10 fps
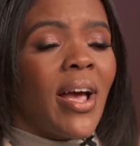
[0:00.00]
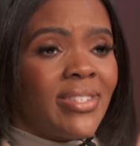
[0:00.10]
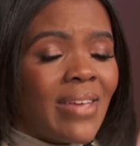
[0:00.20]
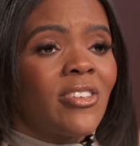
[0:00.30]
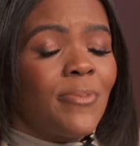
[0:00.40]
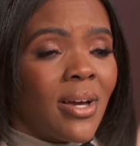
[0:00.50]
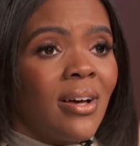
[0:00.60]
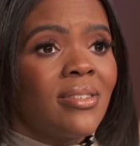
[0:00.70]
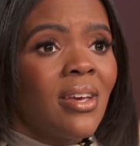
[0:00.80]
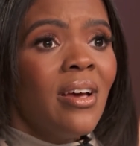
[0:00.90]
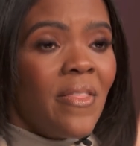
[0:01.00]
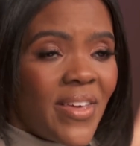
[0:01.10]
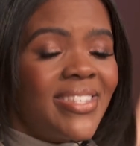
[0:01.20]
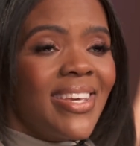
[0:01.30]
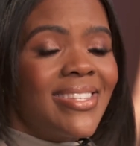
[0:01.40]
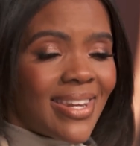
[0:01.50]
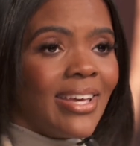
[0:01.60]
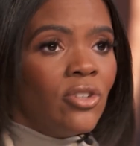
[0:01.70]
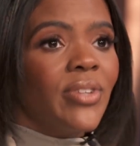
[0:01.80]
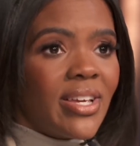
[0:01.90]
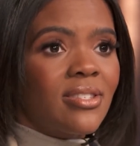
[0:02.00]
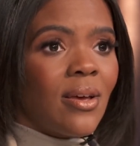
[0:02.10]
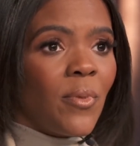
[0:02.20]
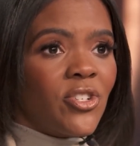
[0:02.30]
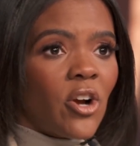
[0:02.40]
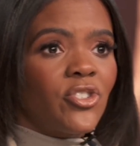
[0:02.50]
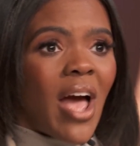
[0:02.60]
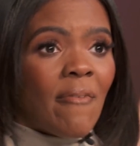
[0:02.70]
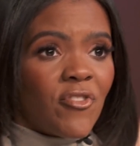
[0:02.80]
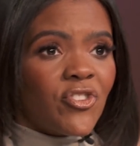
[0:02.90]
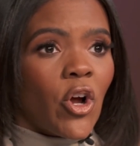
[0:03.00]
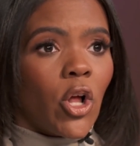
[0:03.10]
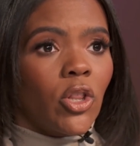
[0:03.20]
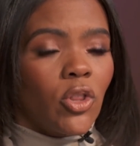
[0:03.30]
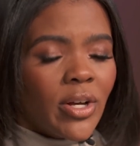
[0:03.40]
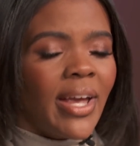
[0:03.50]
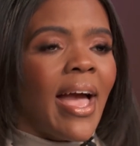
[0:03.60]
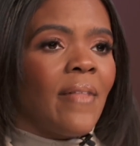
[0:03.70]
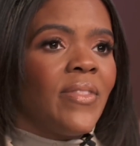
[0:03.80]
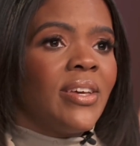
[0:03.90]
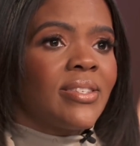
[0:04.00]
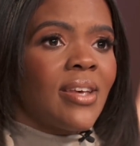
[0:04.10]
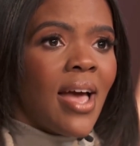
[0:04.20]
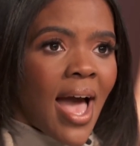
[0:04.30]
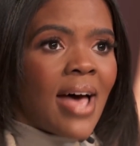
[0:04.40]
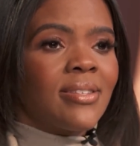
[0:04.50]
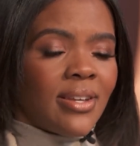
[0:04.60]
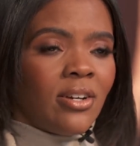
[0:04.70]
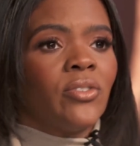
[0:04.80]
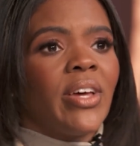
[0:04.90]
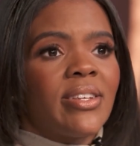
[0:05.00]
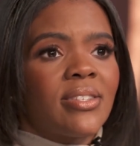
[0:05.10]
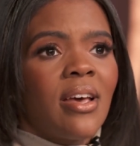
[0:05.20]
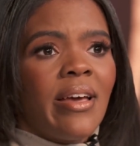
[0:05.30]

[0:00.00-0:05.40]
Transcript: I say this because this is an illness, and we have to start looking at this as an illness.